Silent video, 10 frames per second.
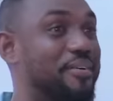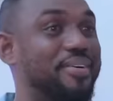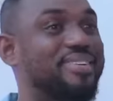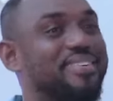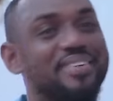
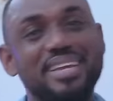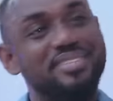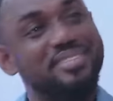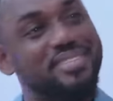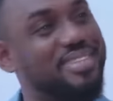
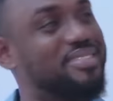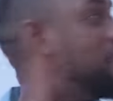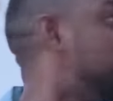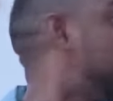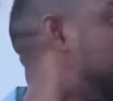Unless you say it's
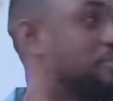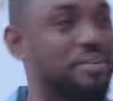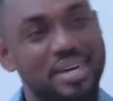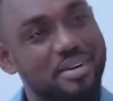not from your